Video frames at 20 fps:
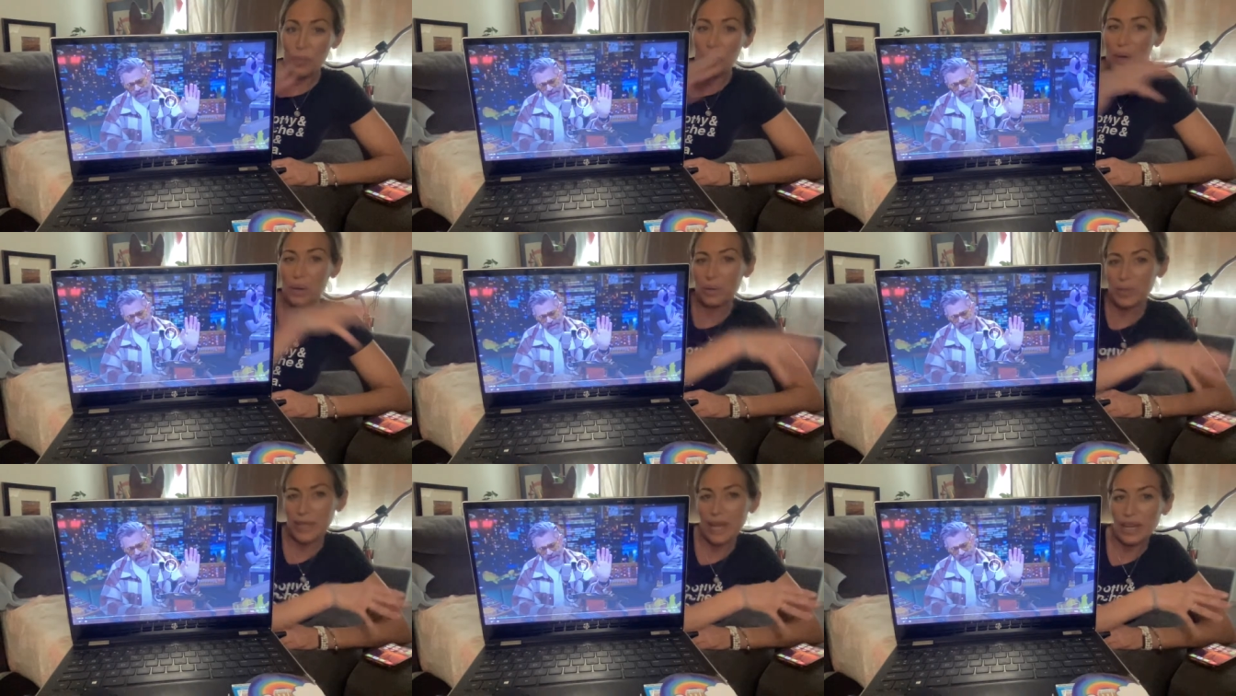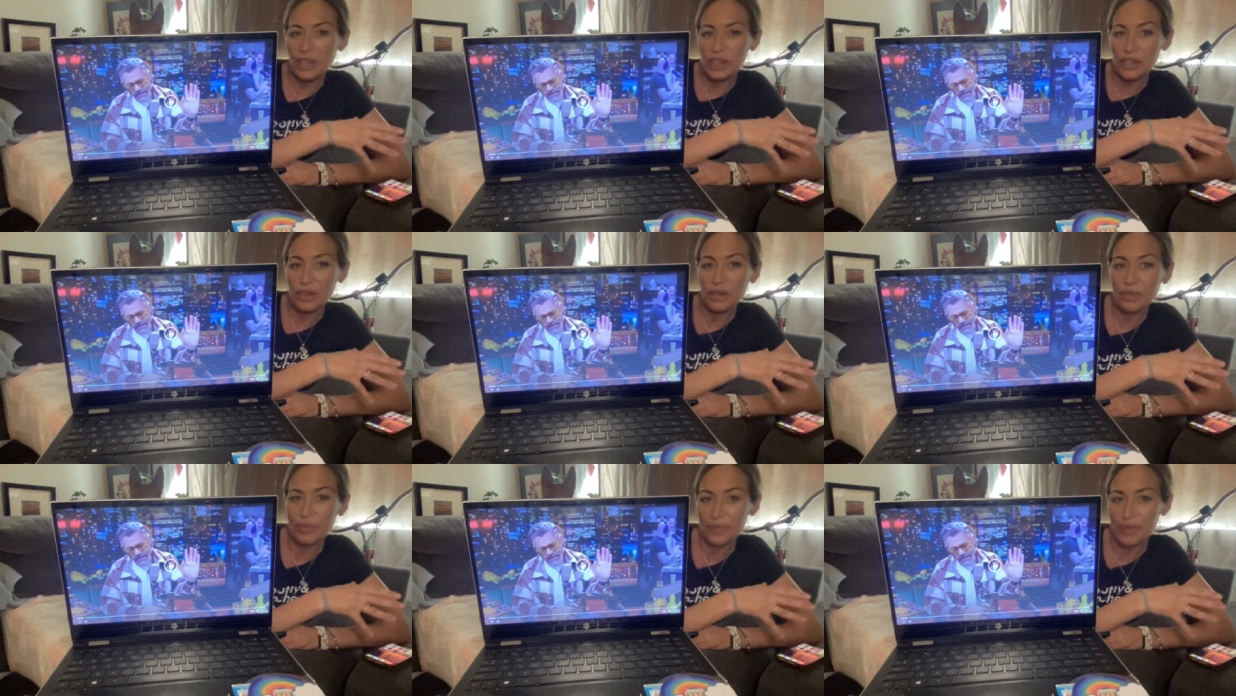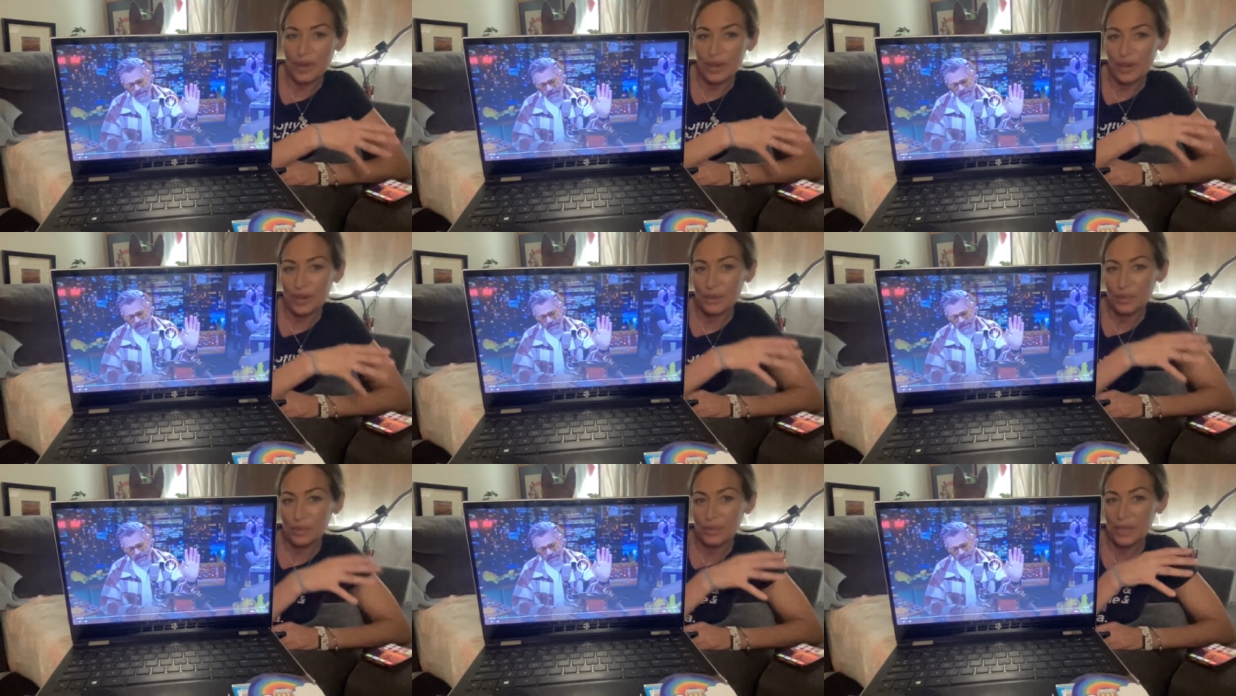but it was actually
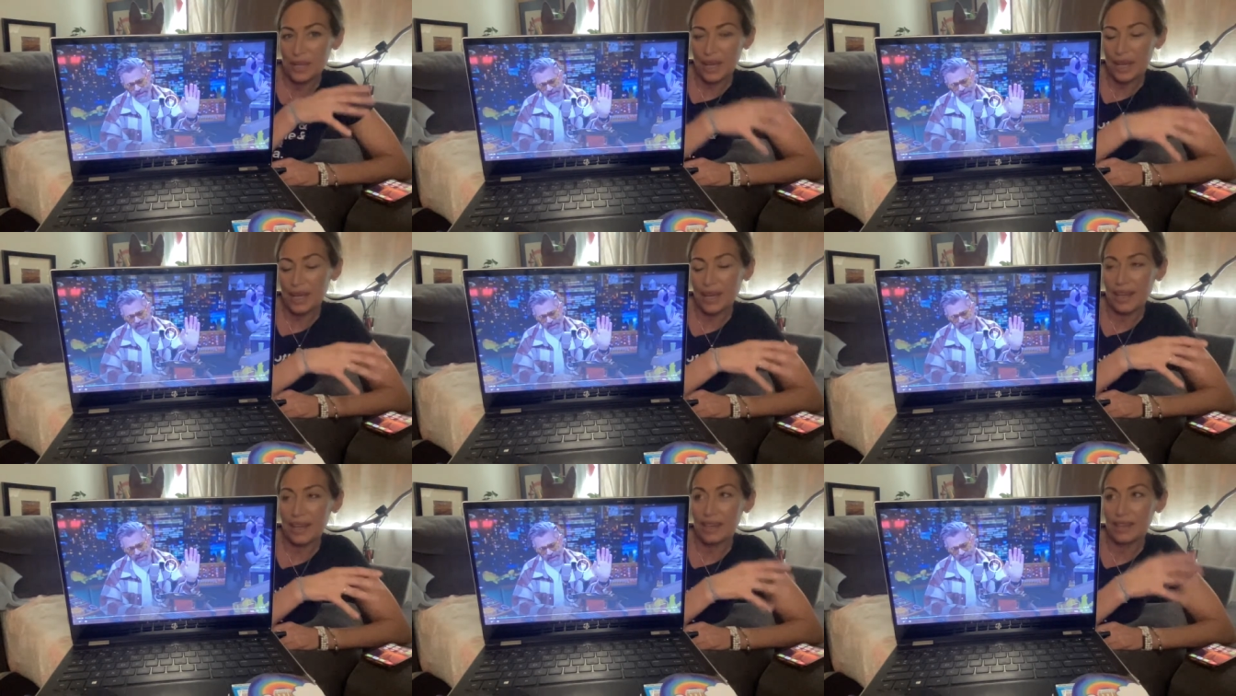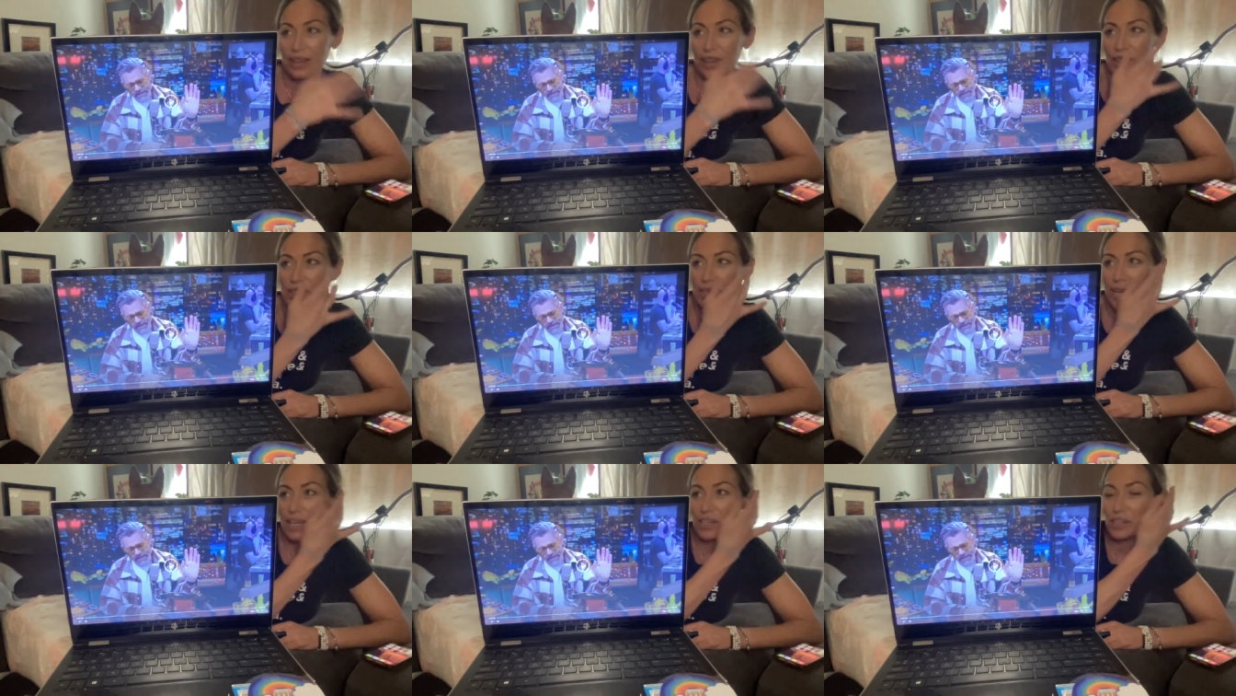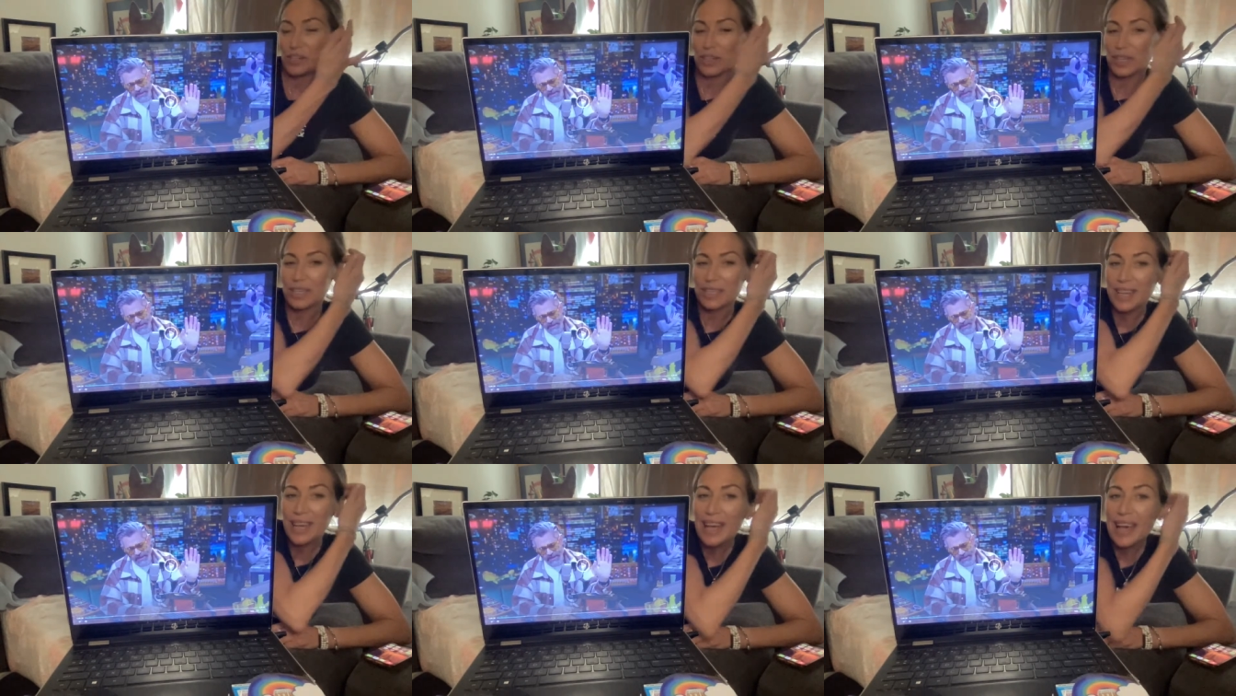filmed in Los
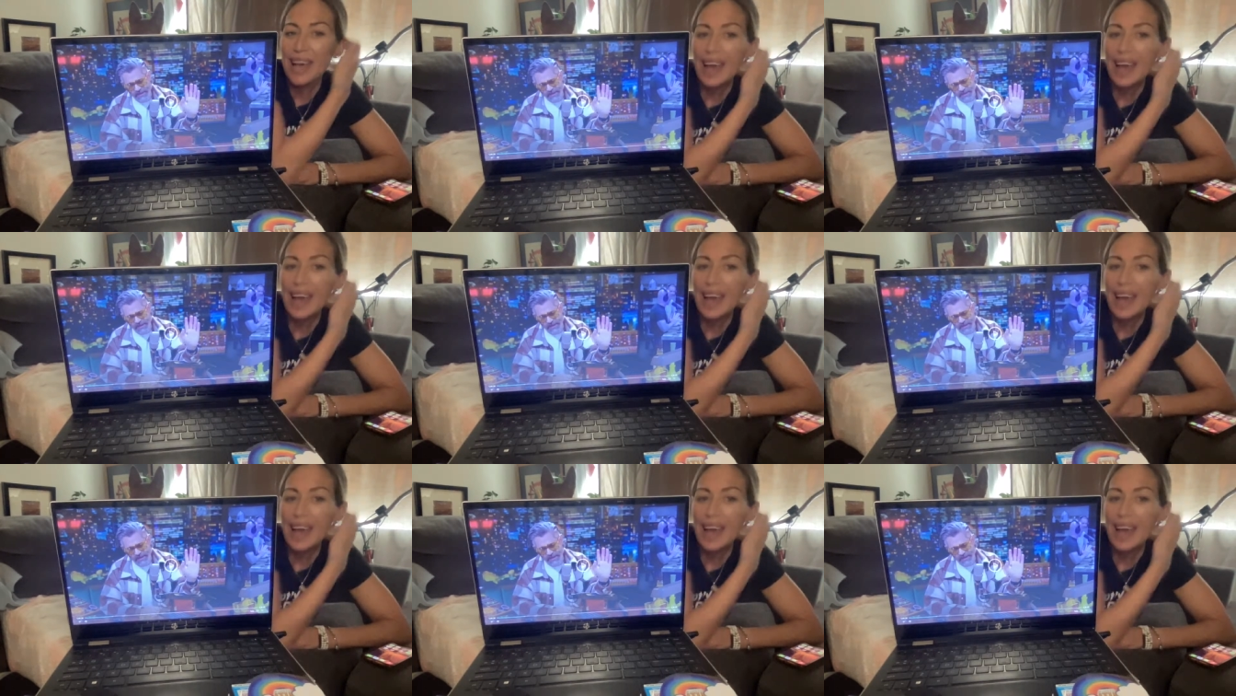Angeles.